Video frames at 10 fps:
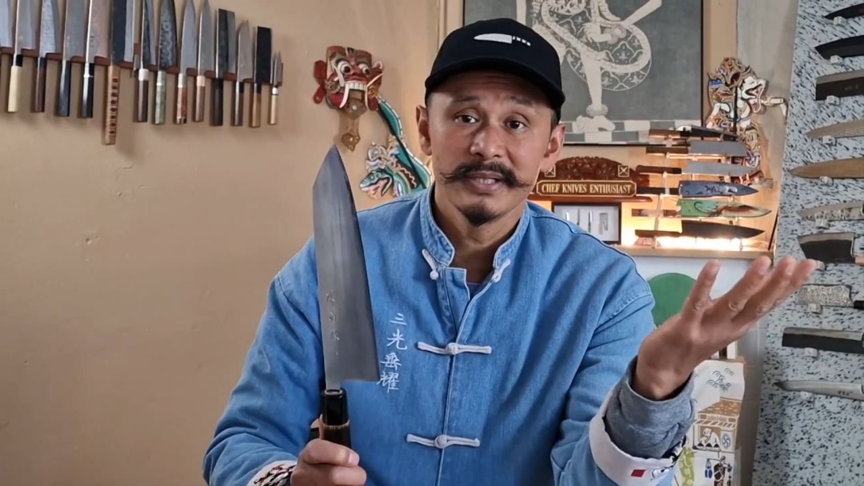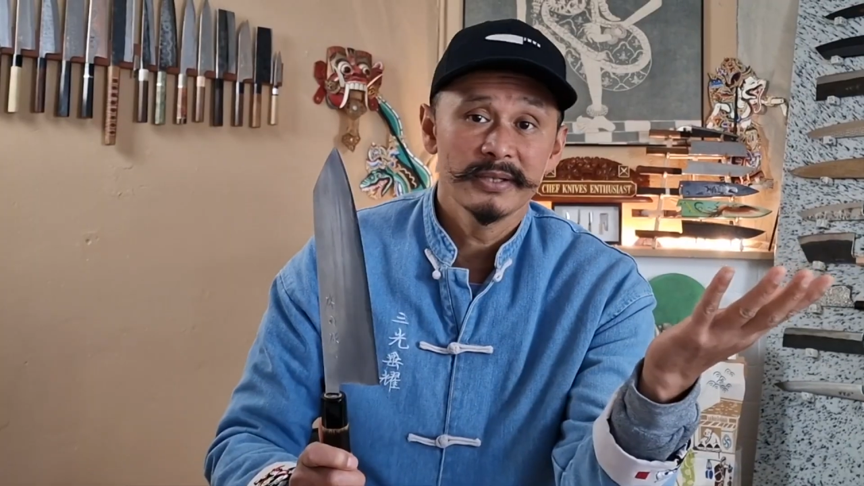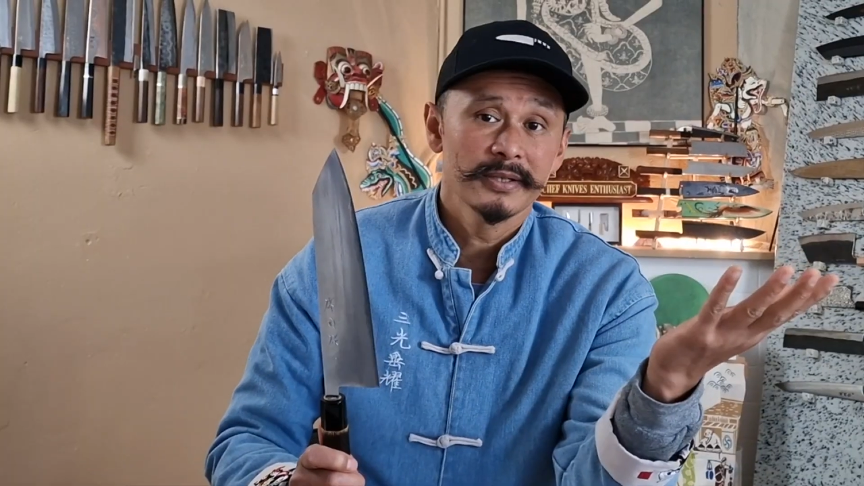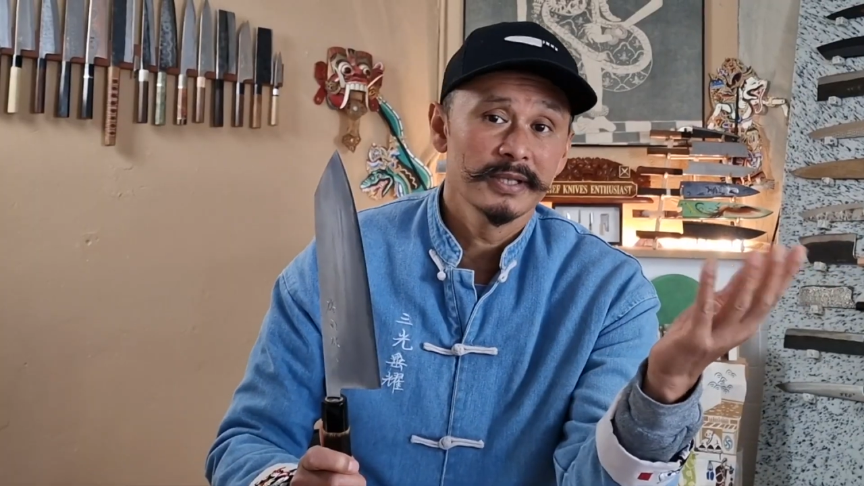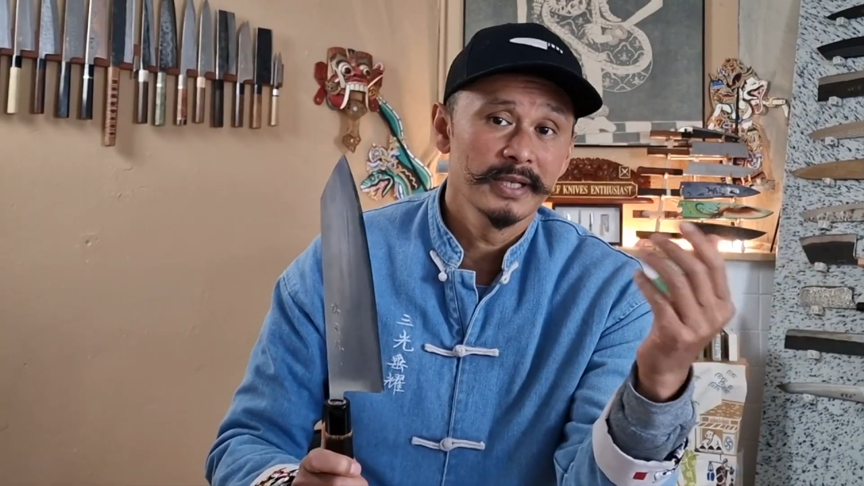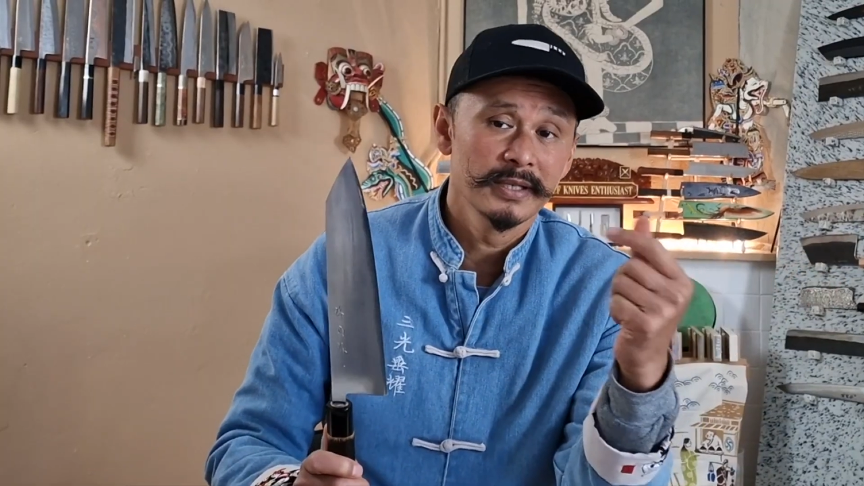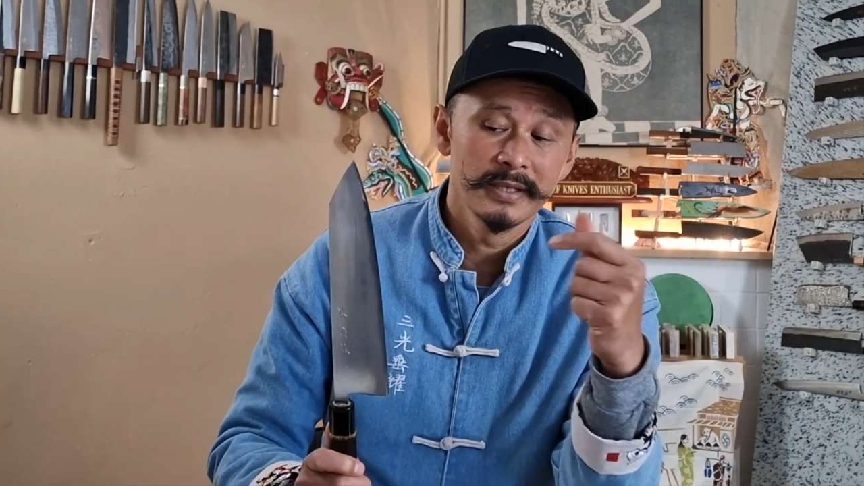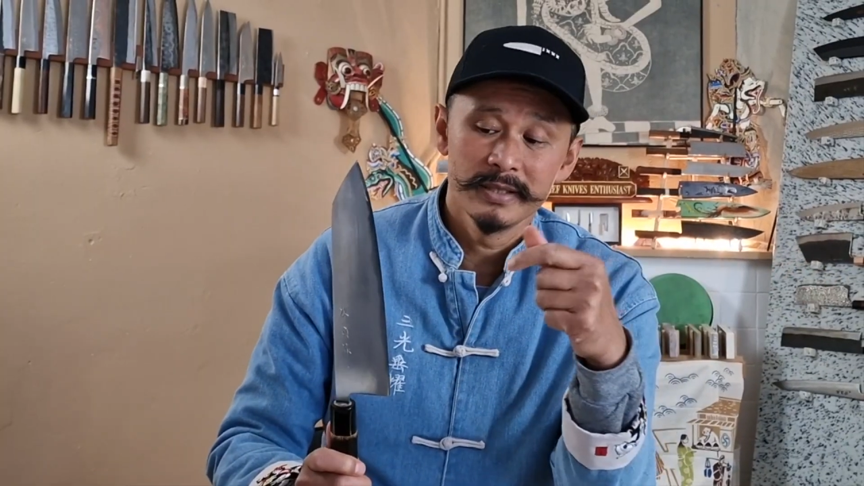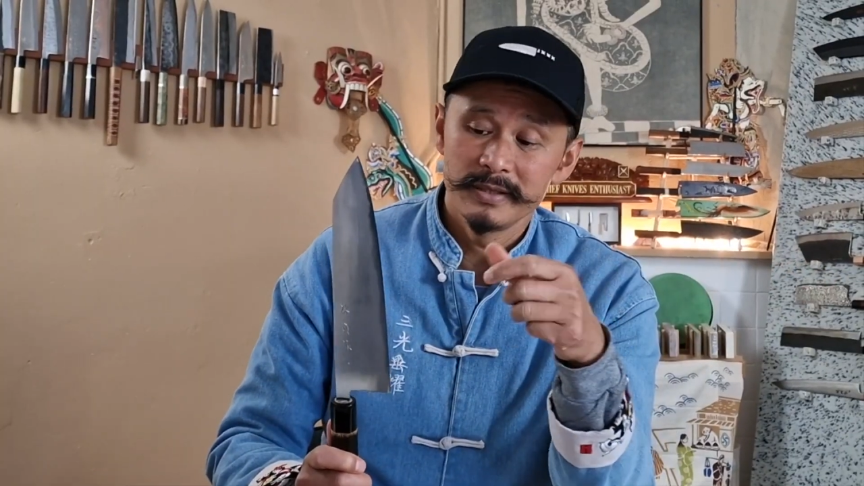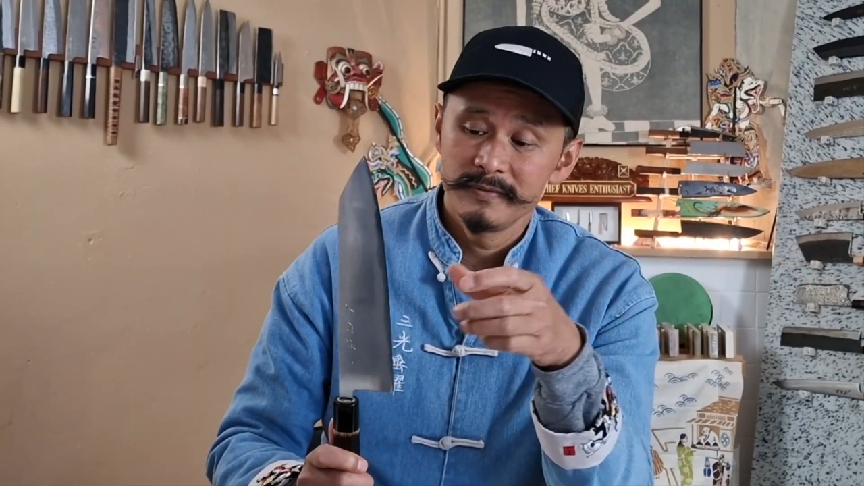other than
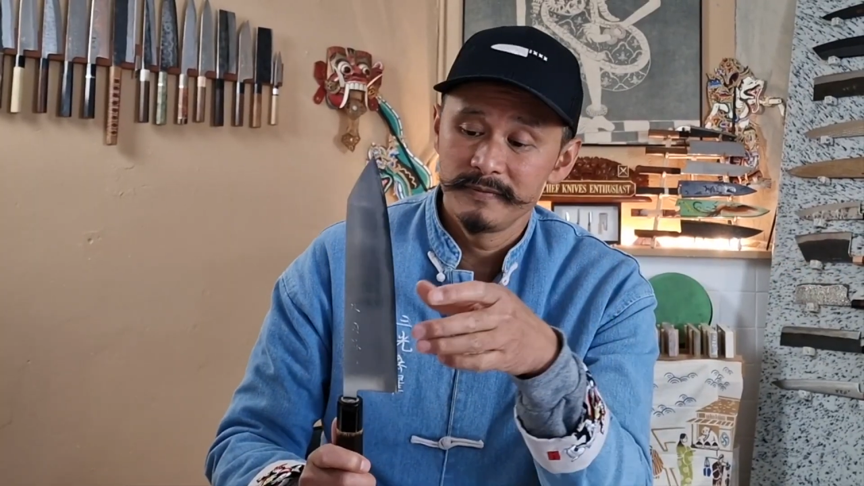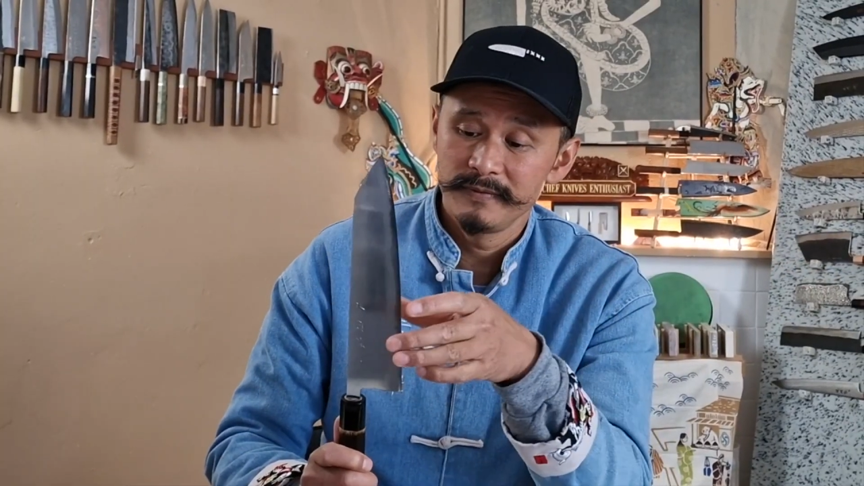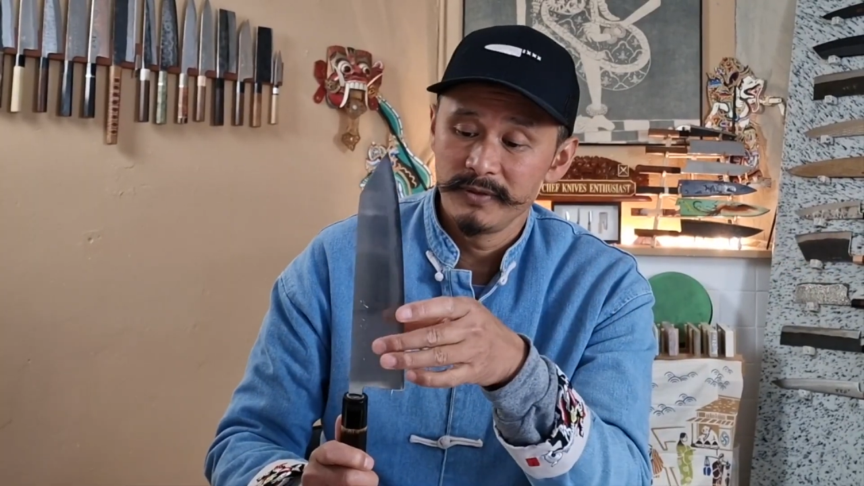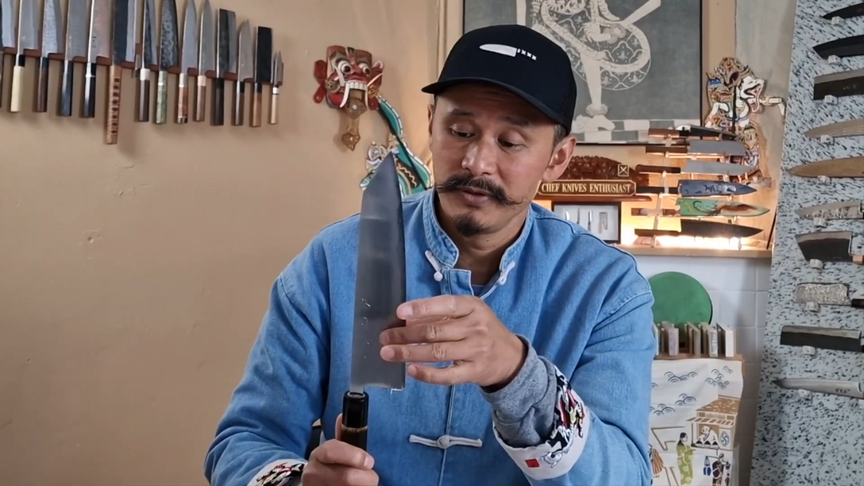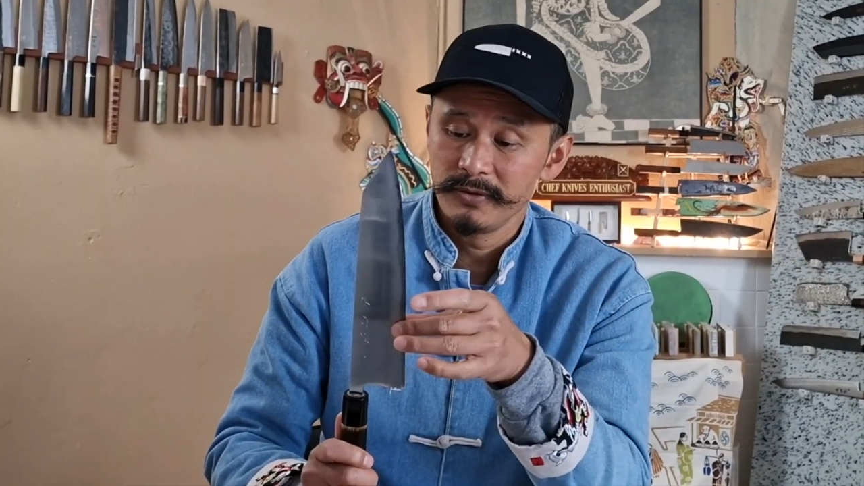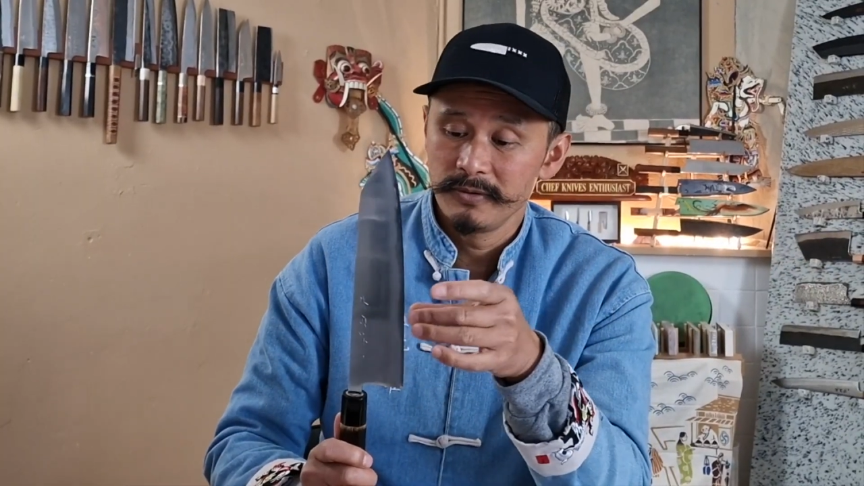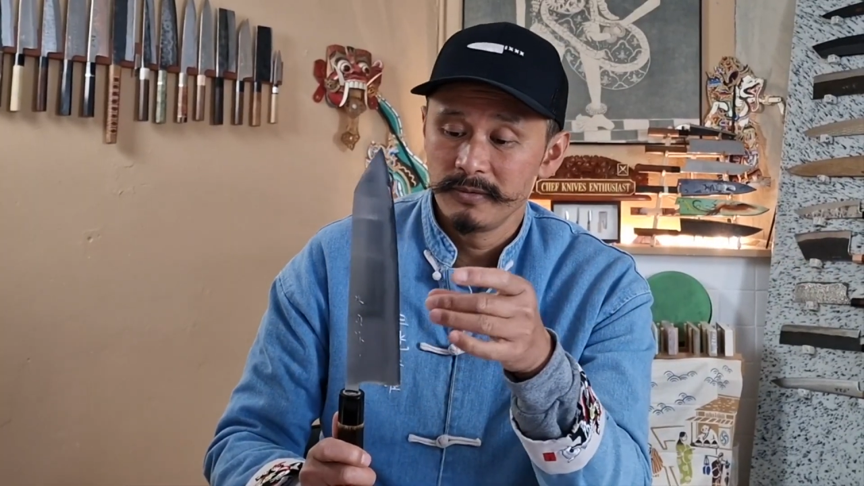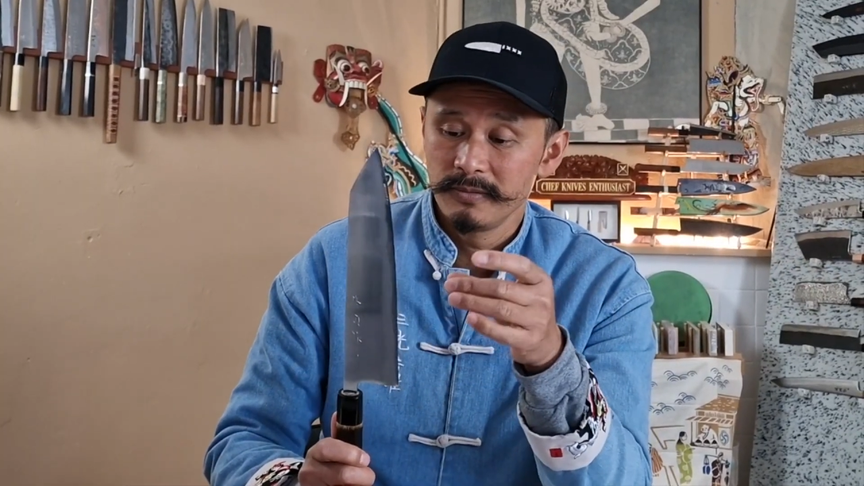these few